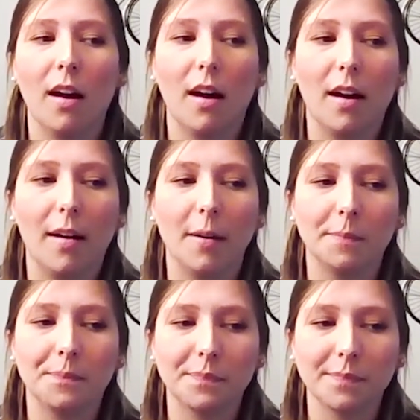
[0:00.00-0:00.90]

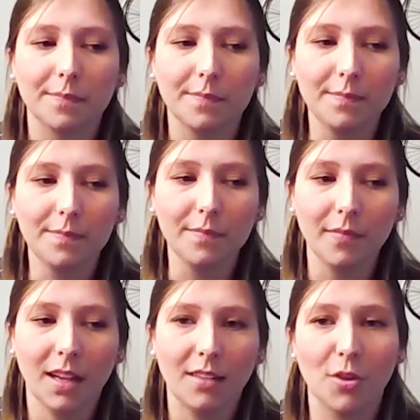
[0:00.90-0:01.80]
um,
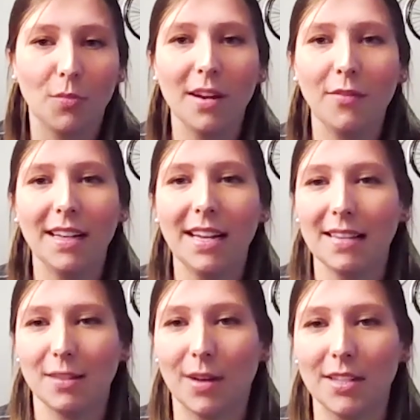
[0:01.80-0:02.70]
don't be afraid to
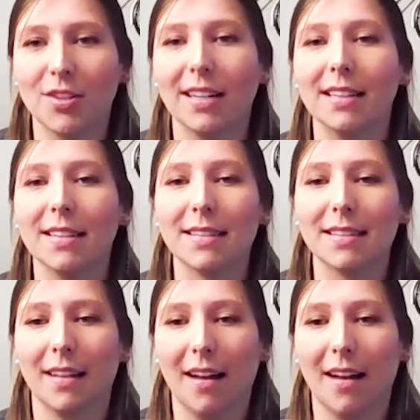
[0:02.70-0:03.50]
ask questions.